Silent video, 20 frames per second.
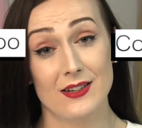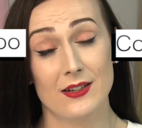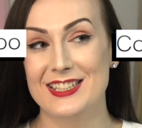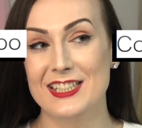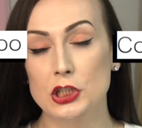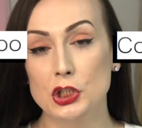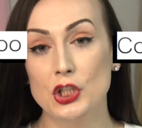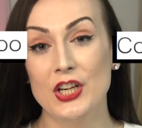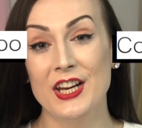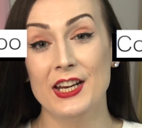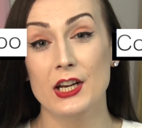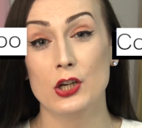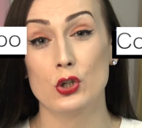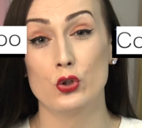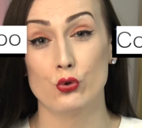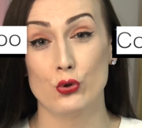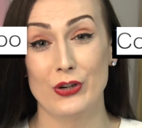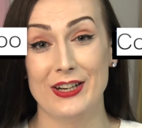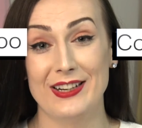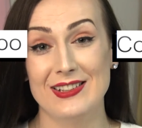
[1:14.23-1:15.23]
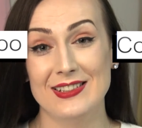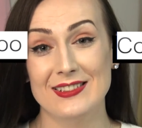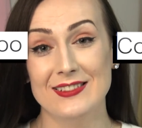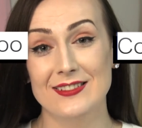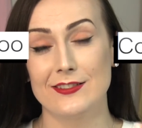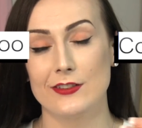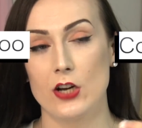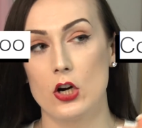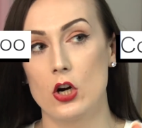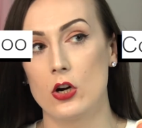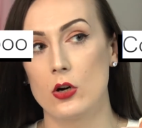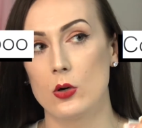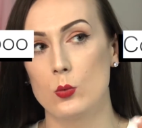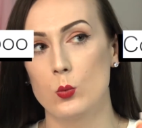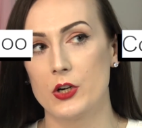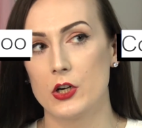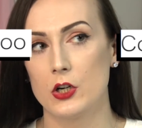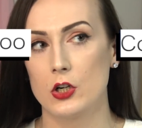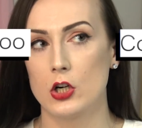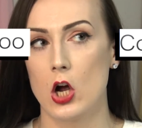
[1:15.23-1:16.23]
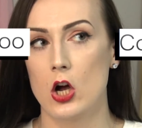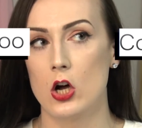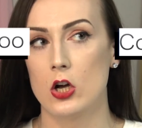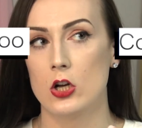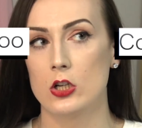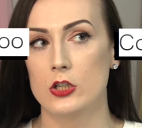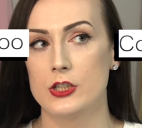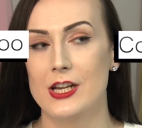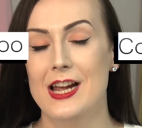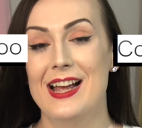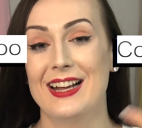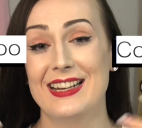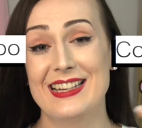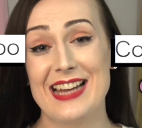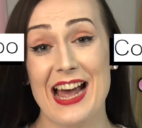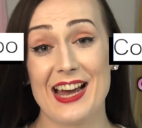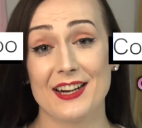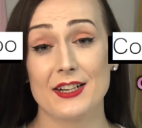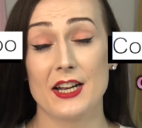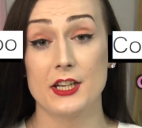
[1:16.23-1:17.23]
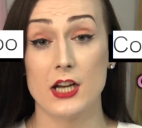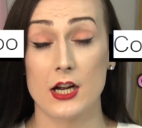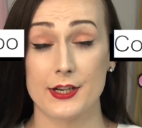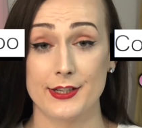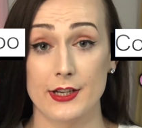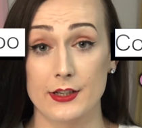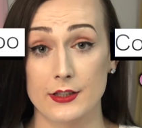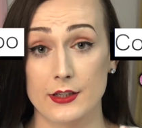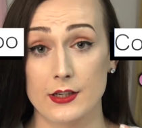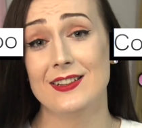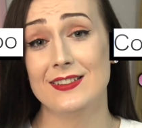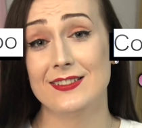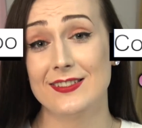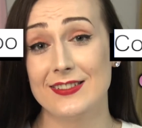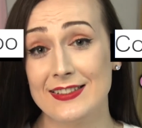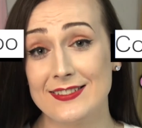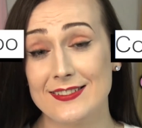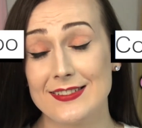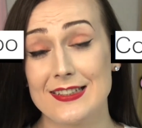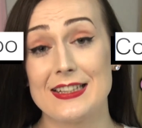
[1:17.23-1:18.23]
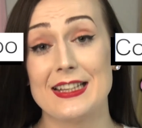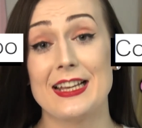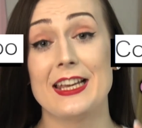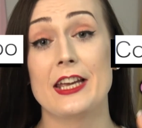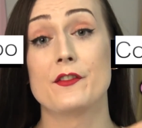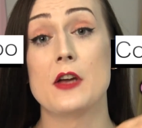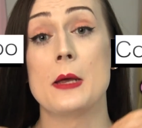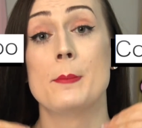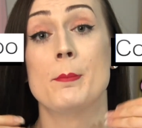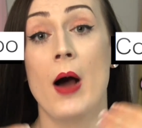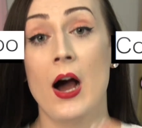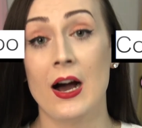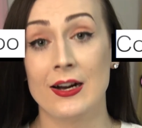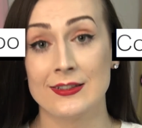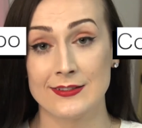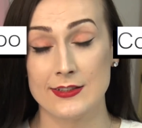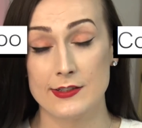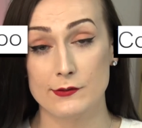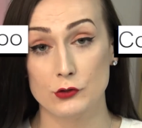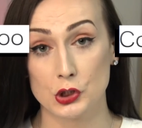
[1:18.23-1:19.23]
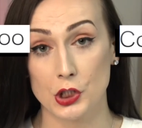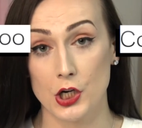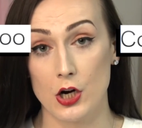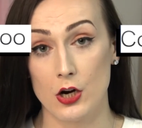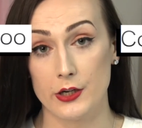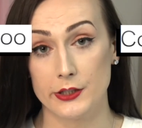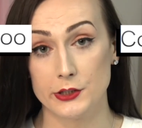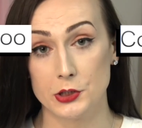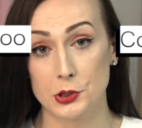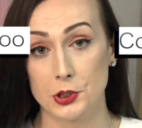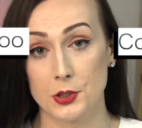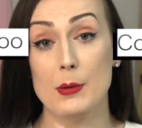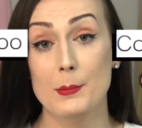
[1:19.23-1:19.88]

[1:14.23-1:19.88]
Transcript: Conditioning ingredients are what are called cationic in the sense that they give a positive charge.